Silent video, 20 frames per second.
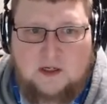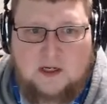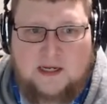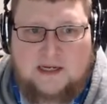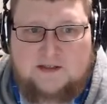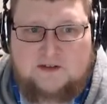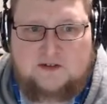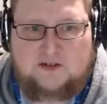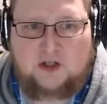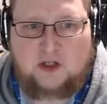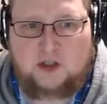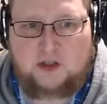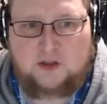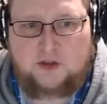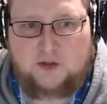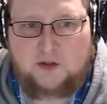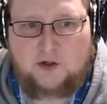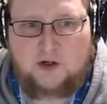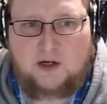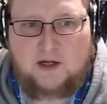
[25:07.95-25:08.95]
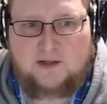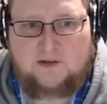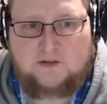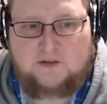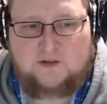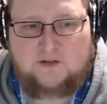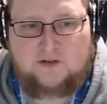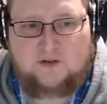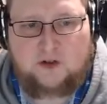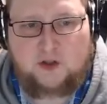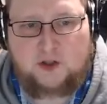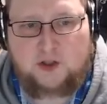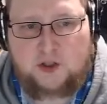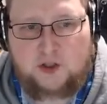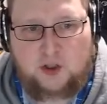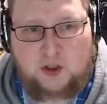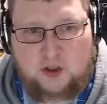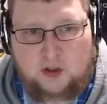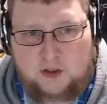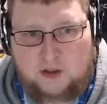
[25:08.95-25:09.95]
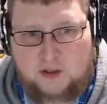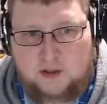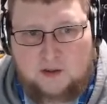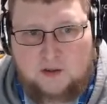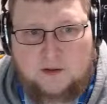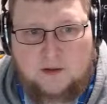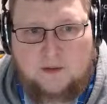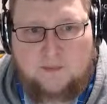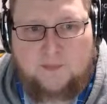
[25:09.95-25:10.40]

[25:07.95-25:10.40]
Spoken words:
A circular